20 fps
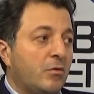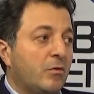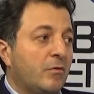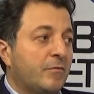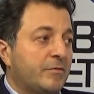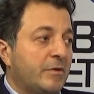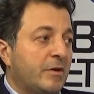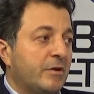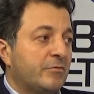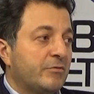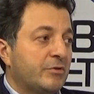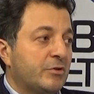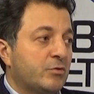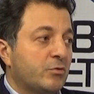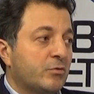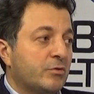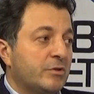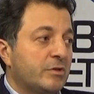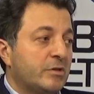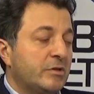all of their
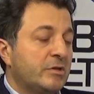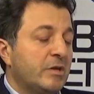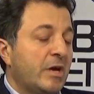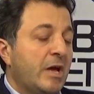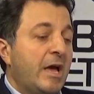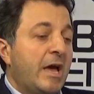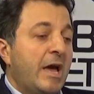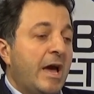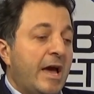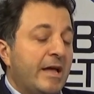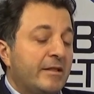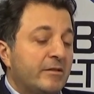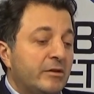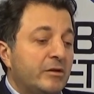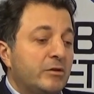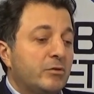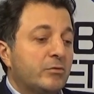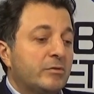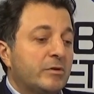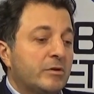resources, and
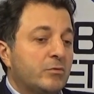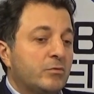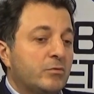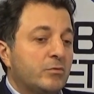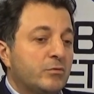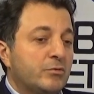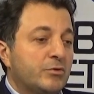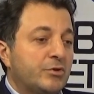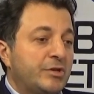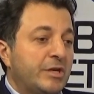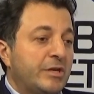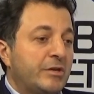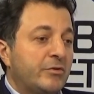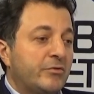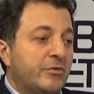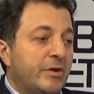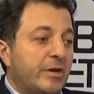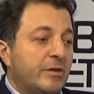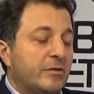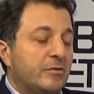in order to
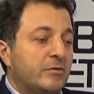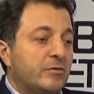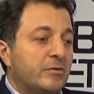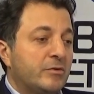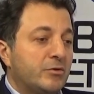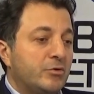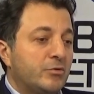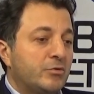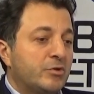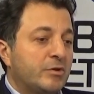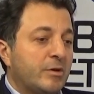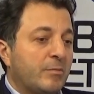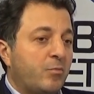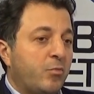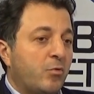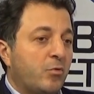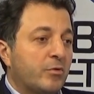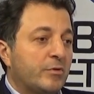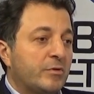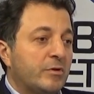generate the new
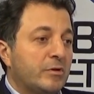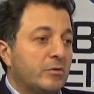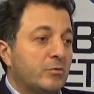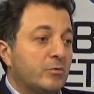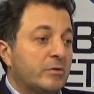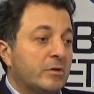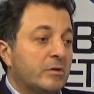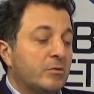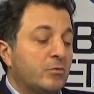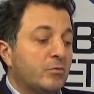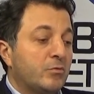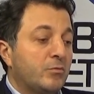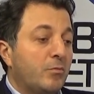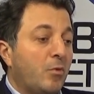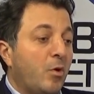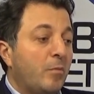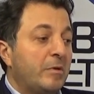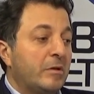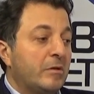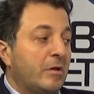support, in order to
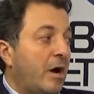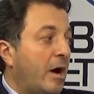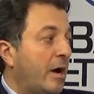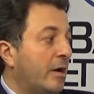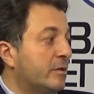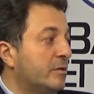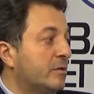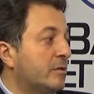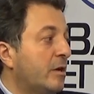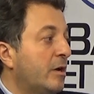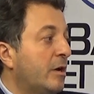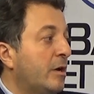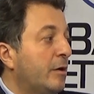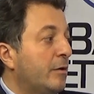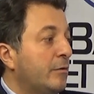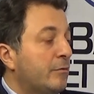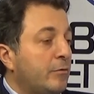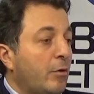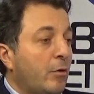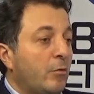mobilize
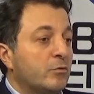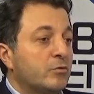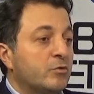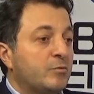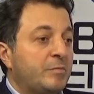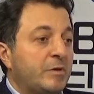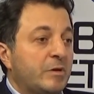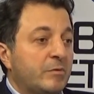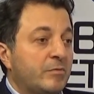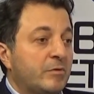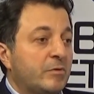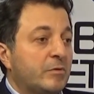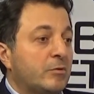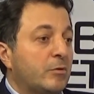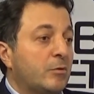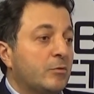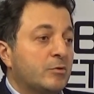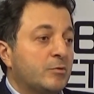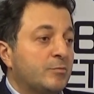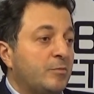those people,
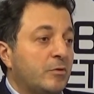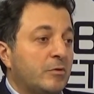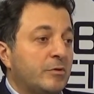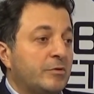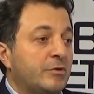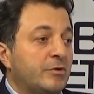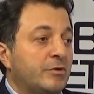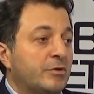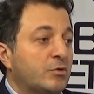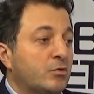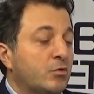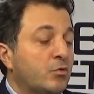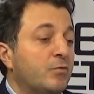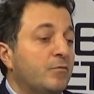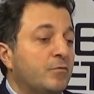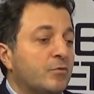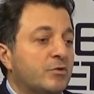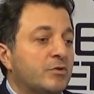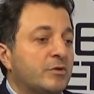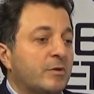those politicians who
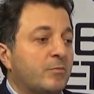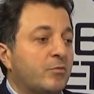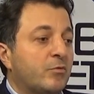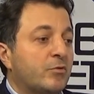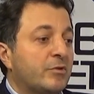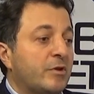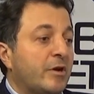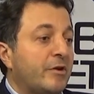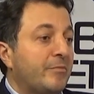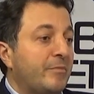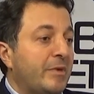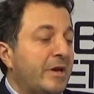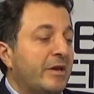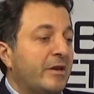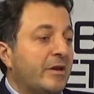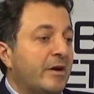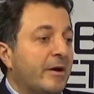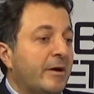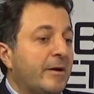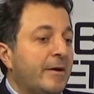would support
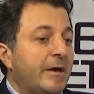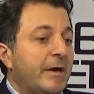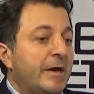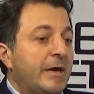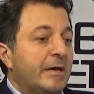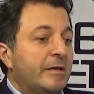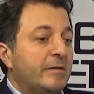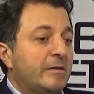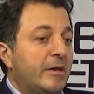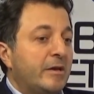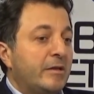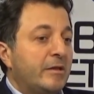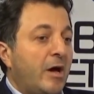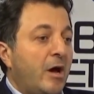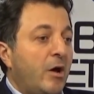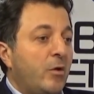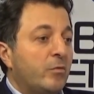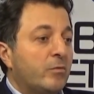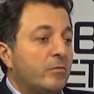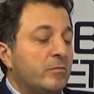Armenia, they
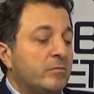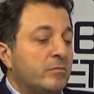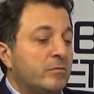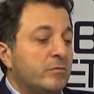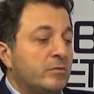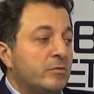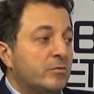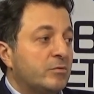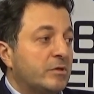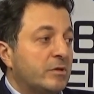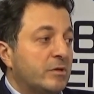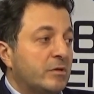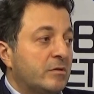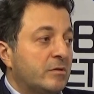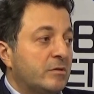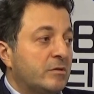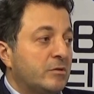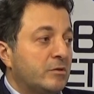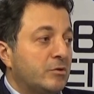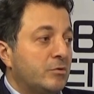now using
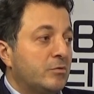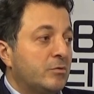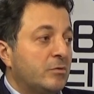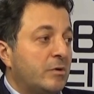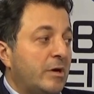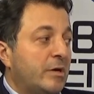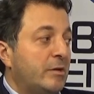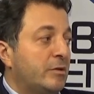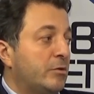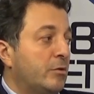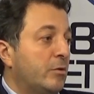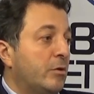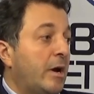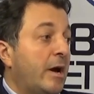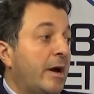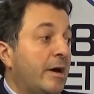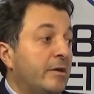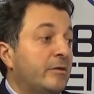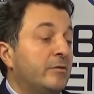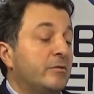this new
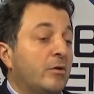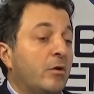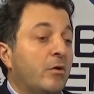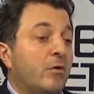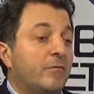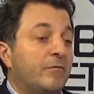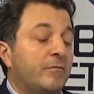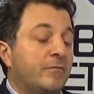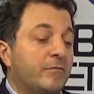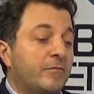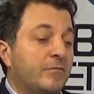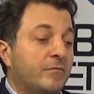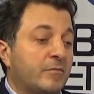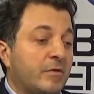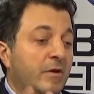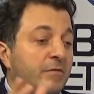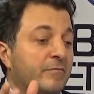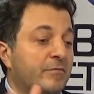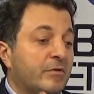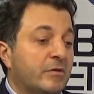idea of
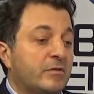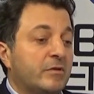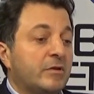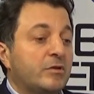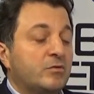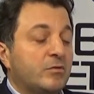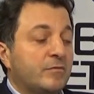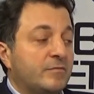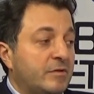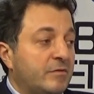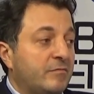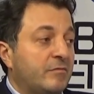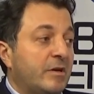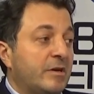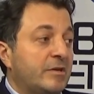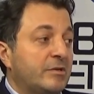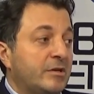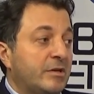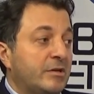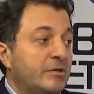confrontation of
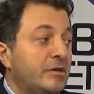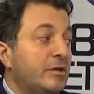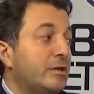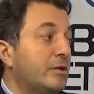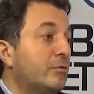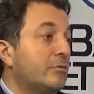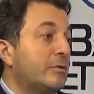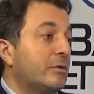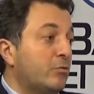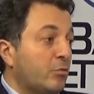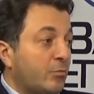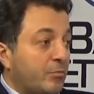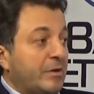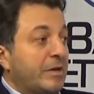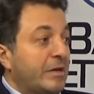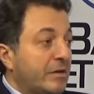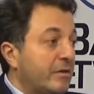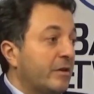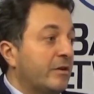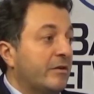civilization in order to
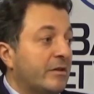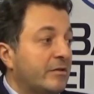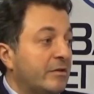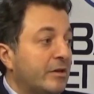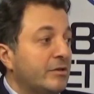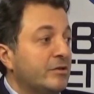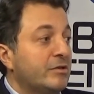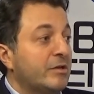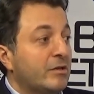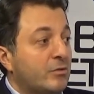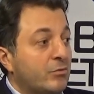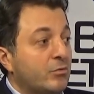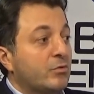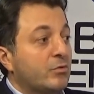bring their attention and